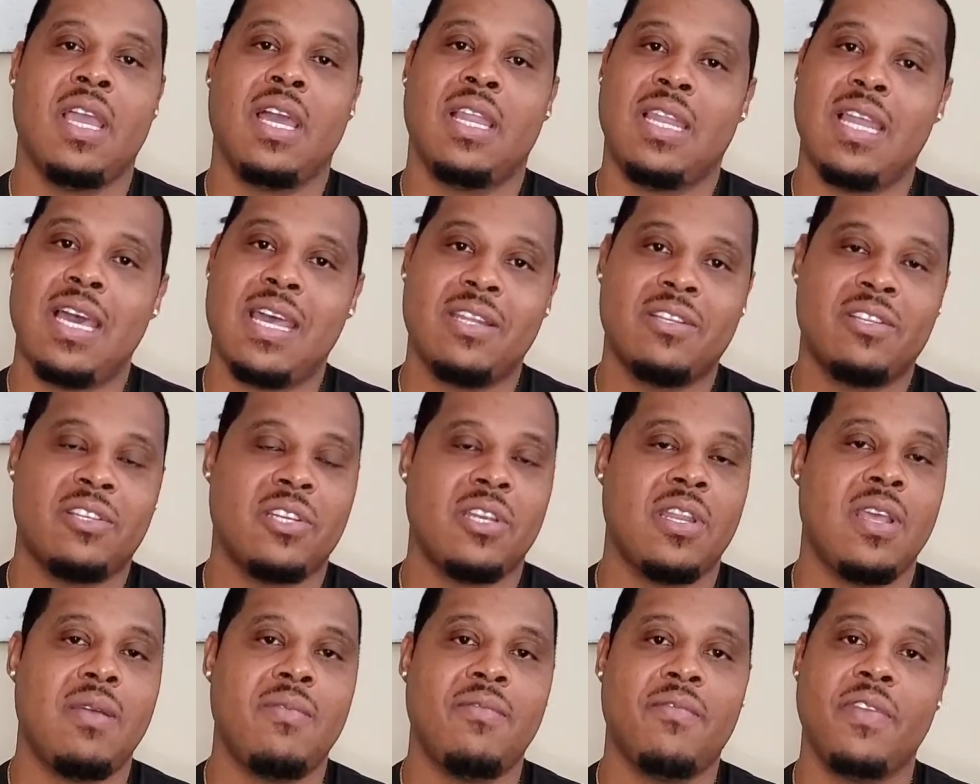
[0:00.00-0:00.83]
a lot of
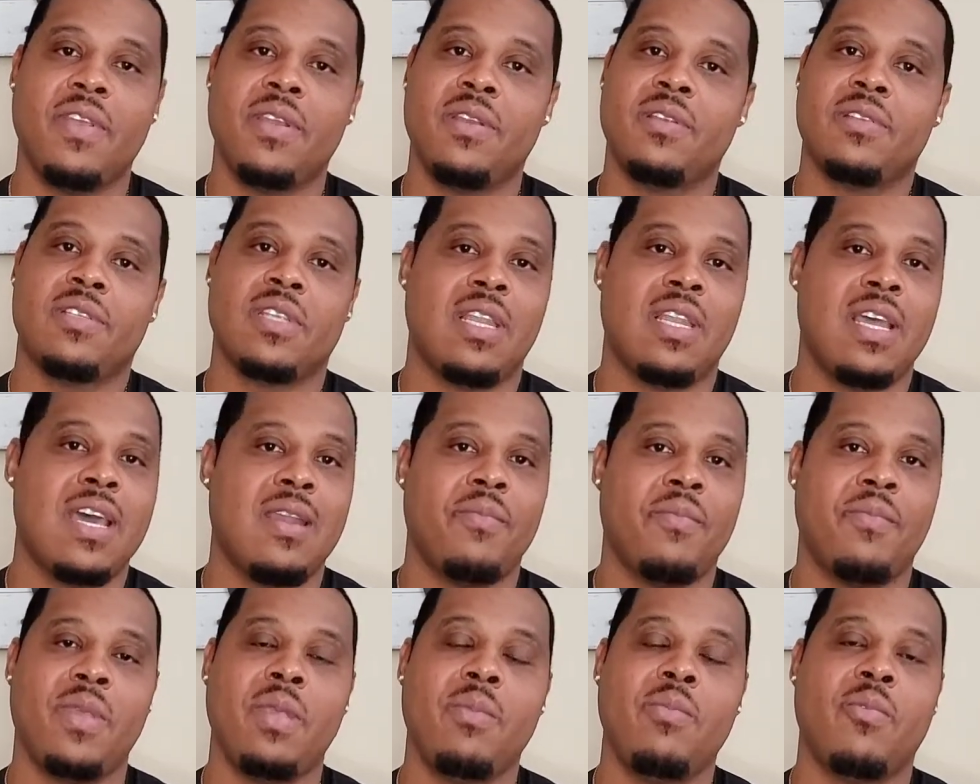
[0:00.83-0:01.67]
slum vendors, a lot
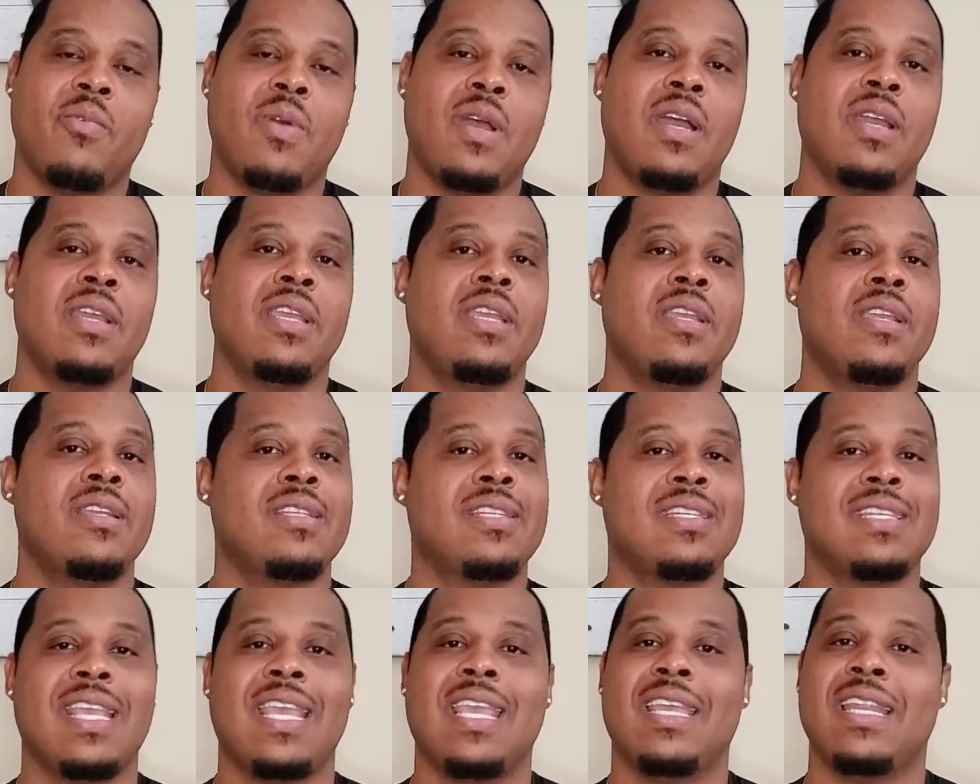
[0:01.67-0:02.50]
of people out here
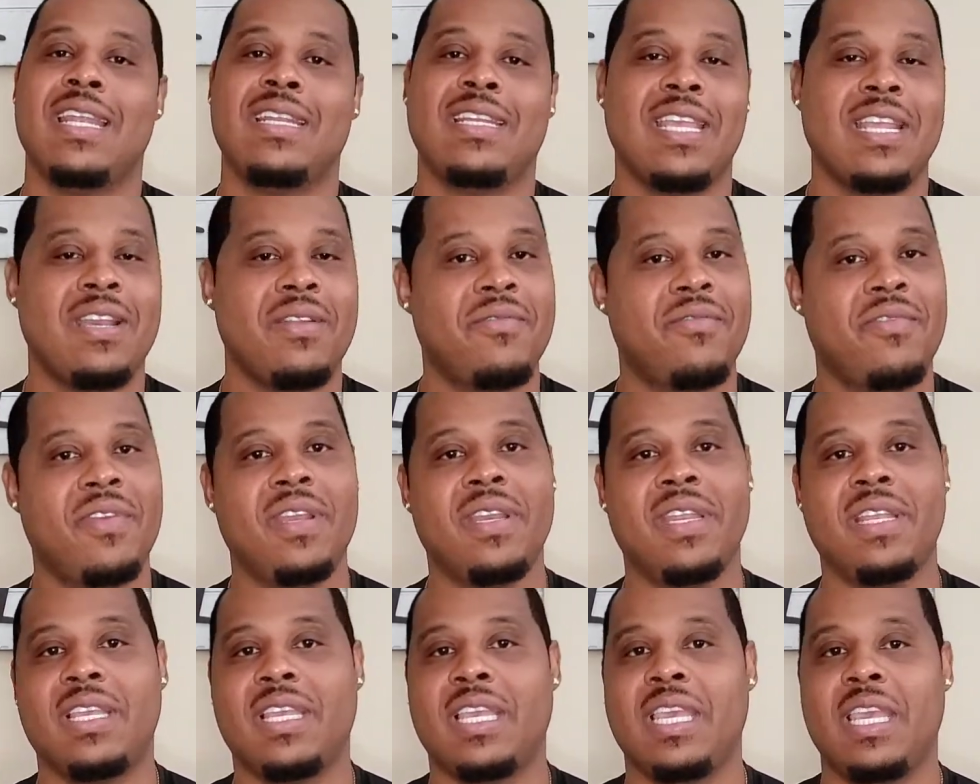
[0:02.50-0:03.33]
saying that they the
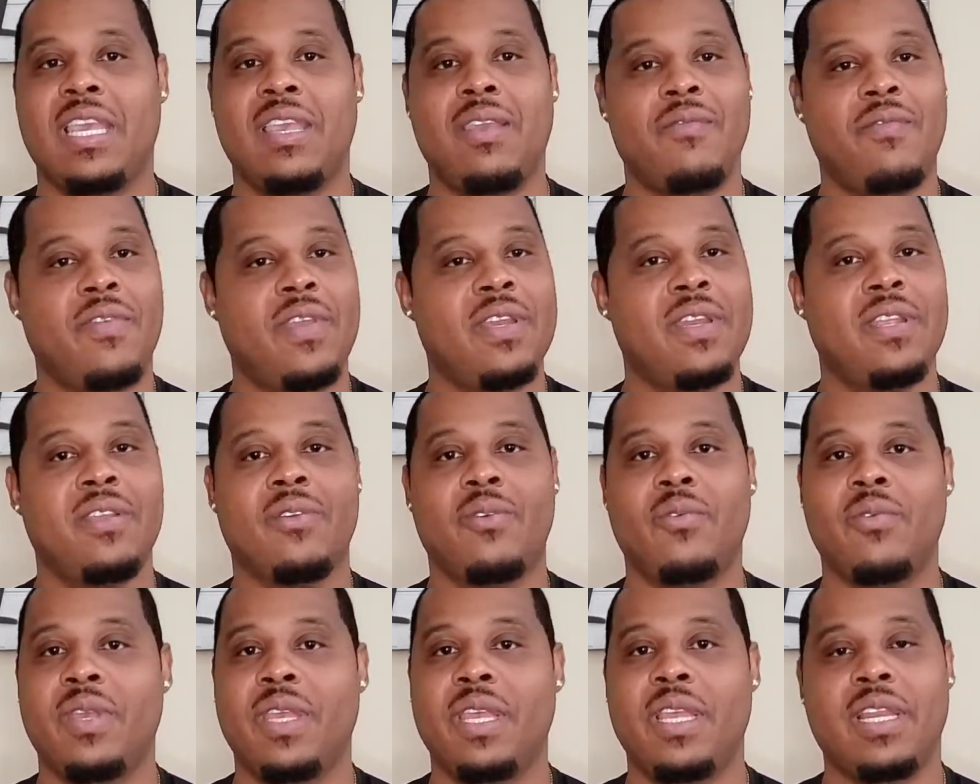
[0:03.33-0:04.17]
vending king, vending
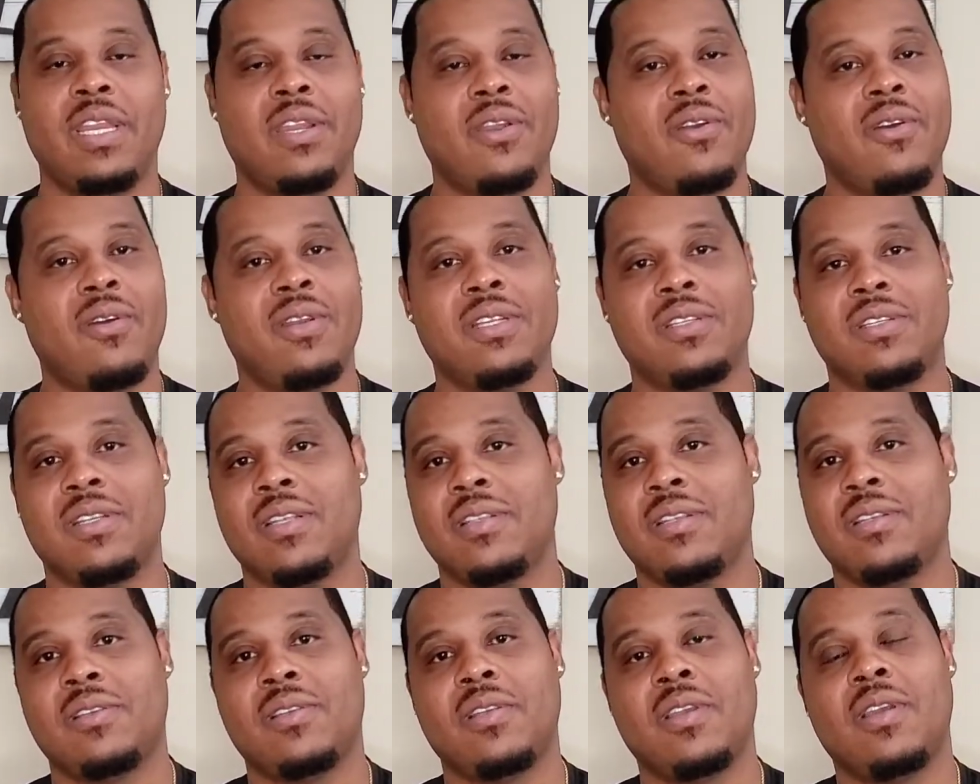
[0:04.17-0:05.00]
queen, and all this
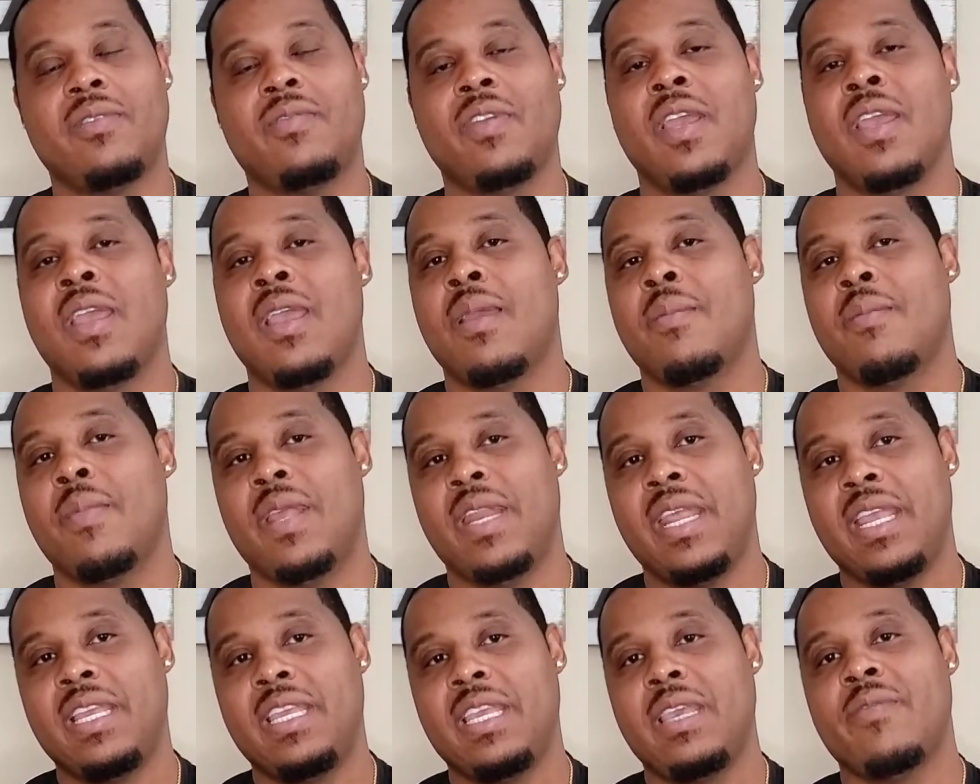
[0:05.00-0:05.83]
other stuff. Man,
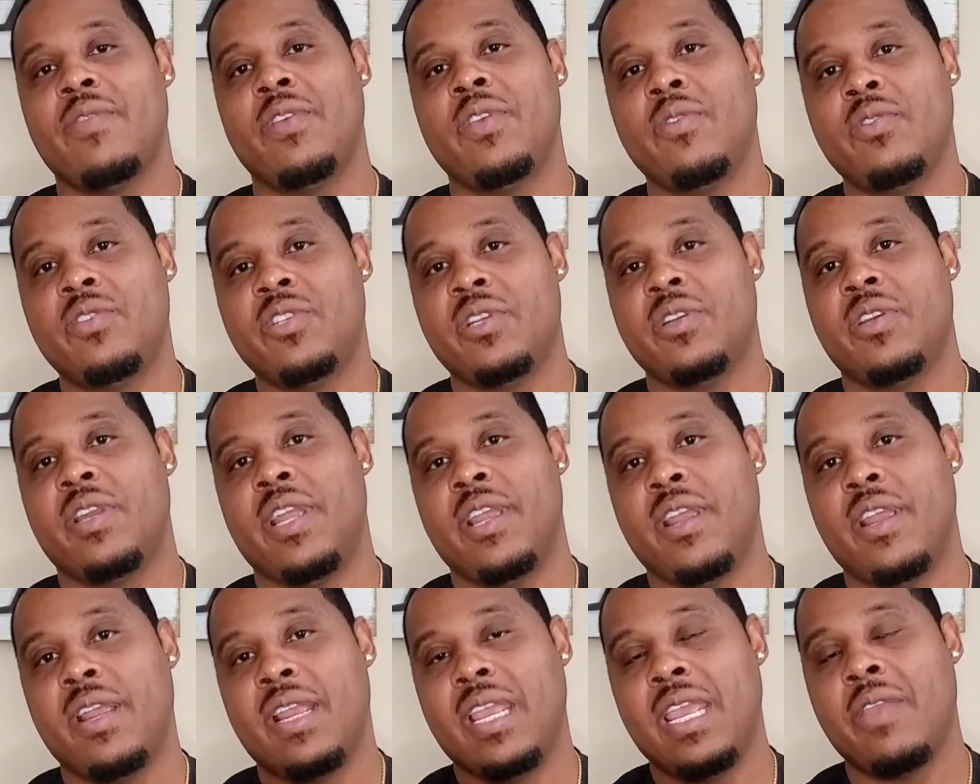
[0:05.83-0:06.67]
they're giving you
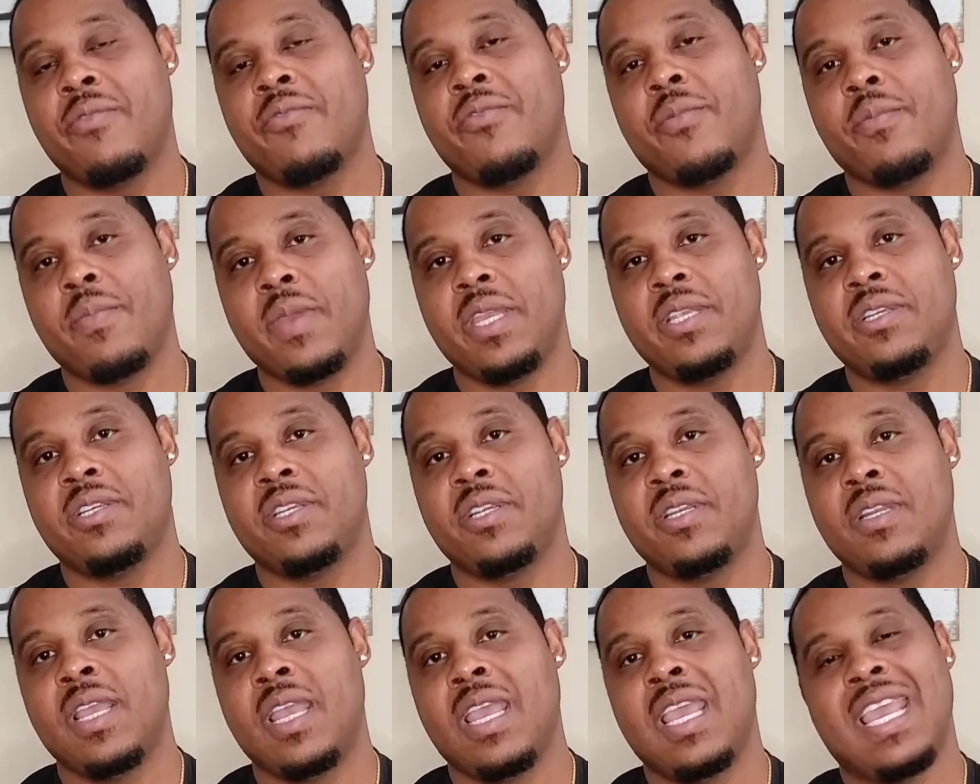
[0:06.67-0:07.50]
generic
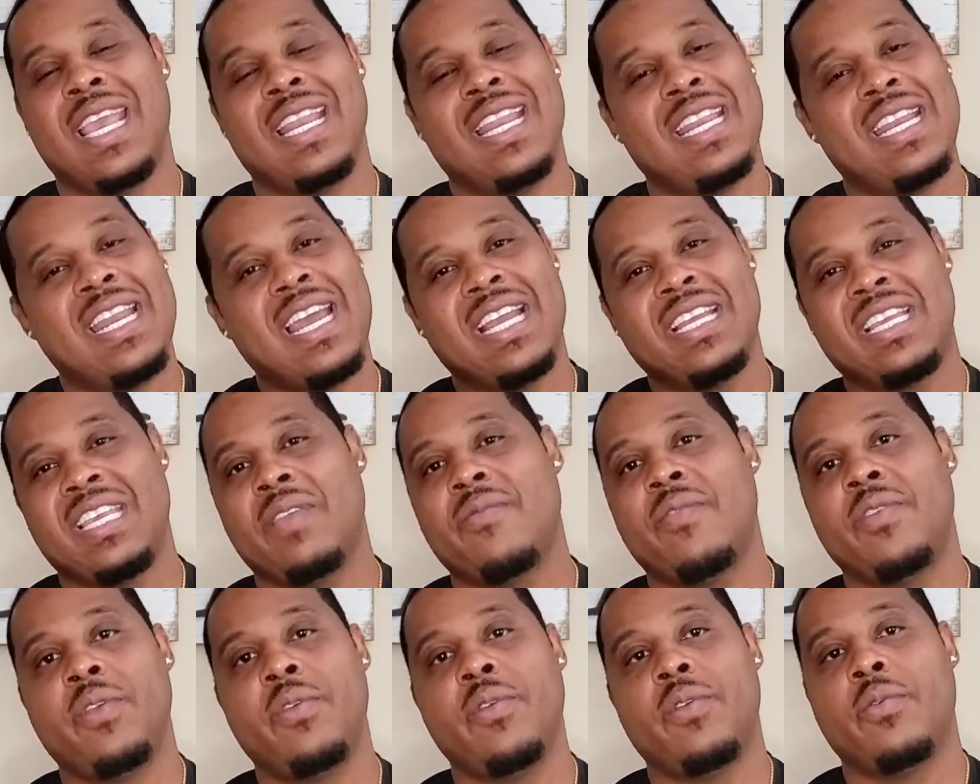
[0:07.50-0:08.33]
information, and they're not
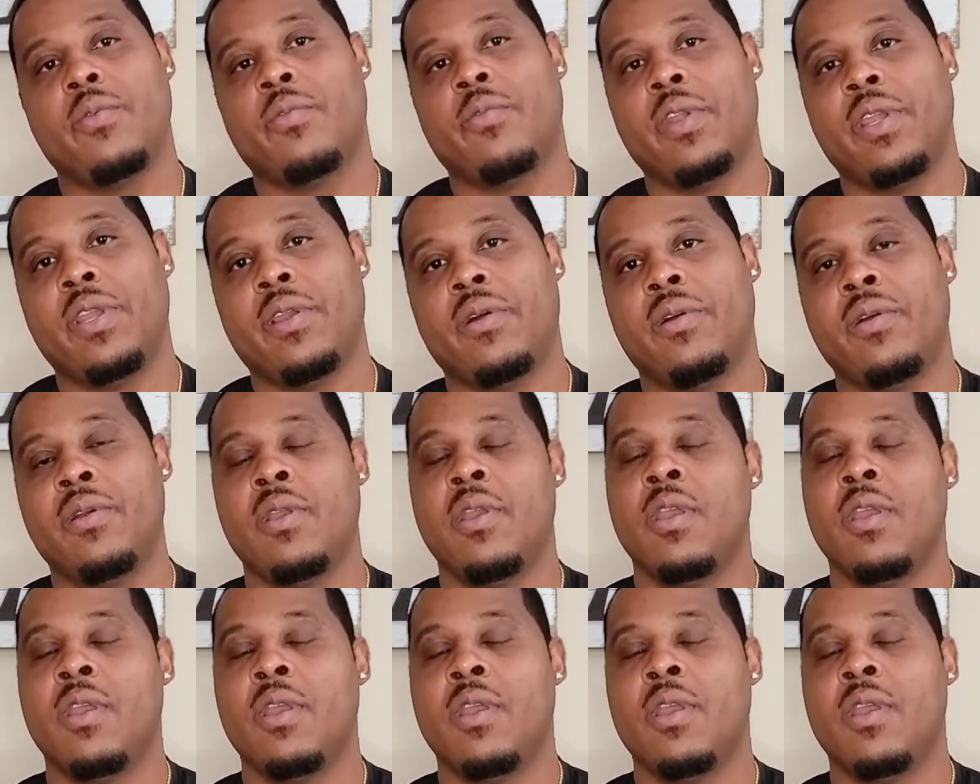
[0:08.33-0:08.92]
giving you the real.